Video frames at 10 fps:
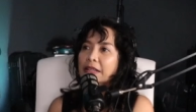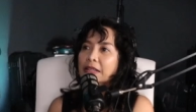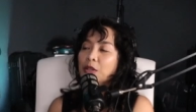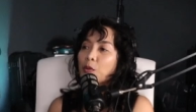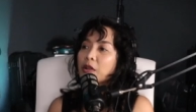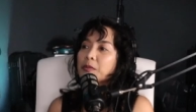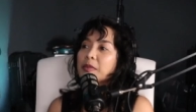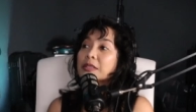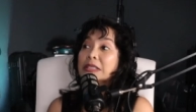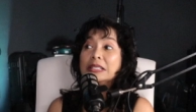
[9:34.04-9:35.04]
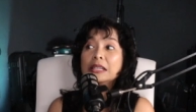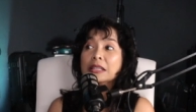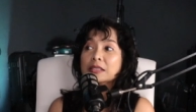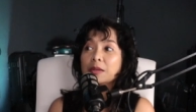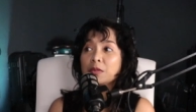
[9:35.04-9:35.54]
then he wanted me to
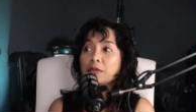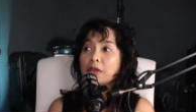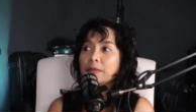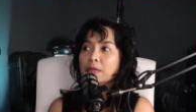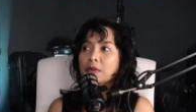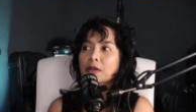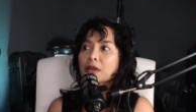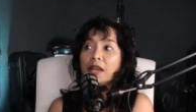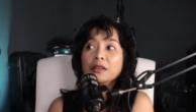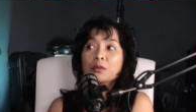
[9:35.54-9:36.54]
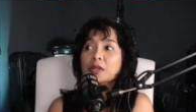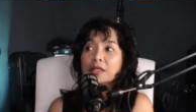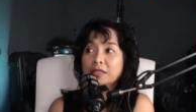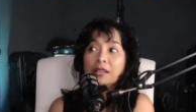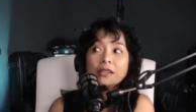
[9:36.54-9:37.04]
sing some of them. I didn't want to
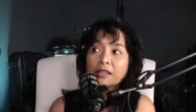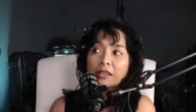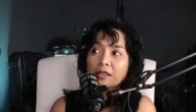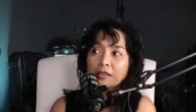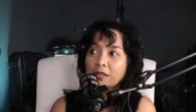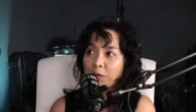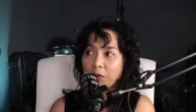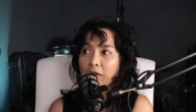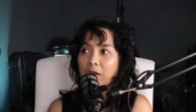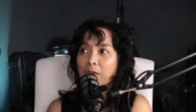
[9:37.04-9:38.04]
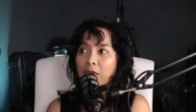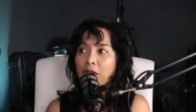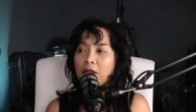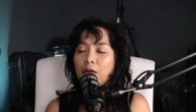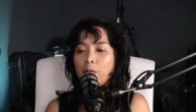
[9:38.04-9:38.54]
sing some of them.
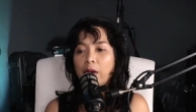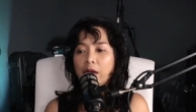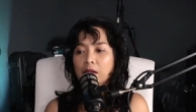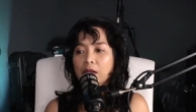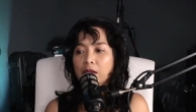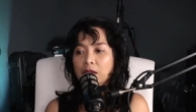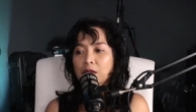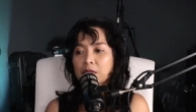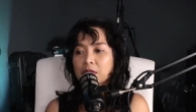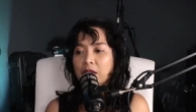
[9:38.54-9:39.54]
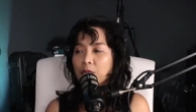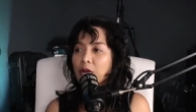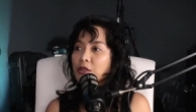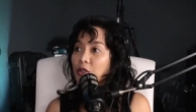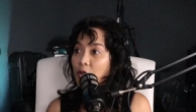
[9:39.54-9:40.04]
But he was like,
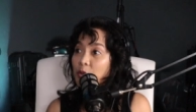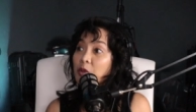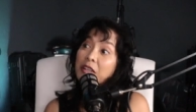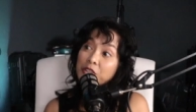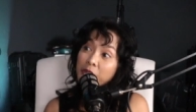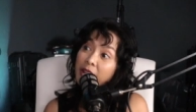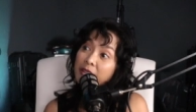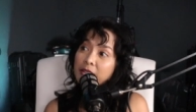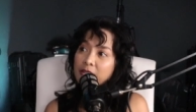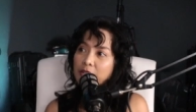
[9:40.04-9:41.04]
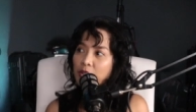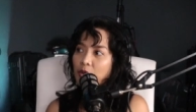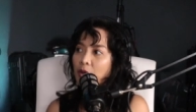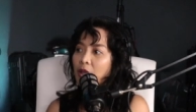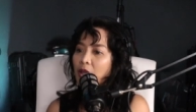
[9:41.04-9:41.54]
well, you know, you got to try this, you
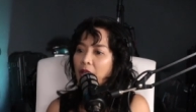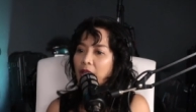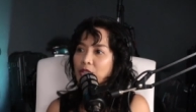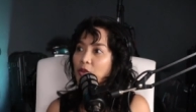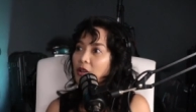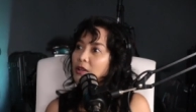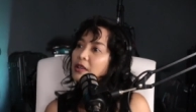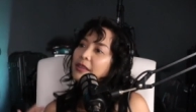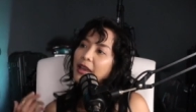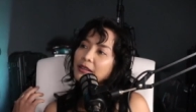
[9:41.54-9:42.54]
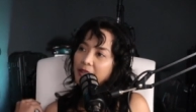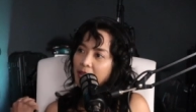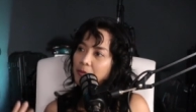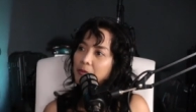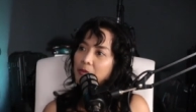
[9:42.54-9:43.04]
know. So that
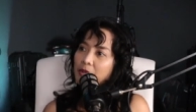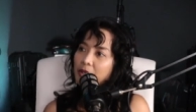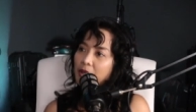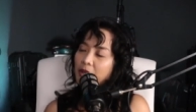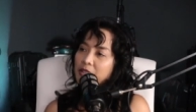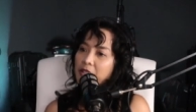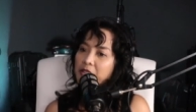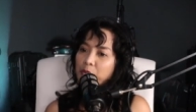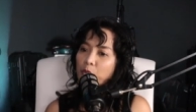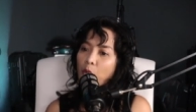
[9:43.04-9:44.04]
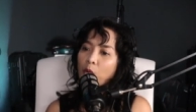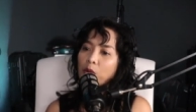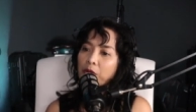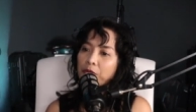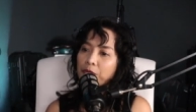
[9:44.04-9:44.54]
came as, as a role
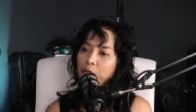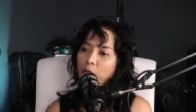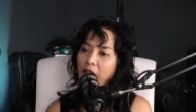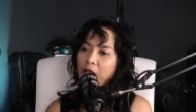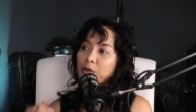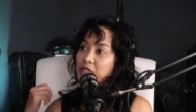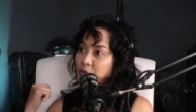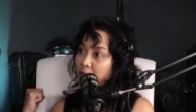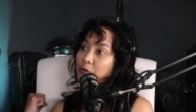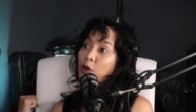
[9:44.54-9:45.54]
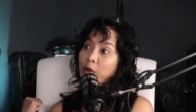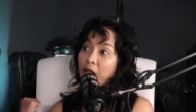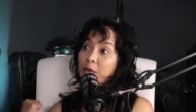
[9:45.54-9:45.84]
of what I was trained for when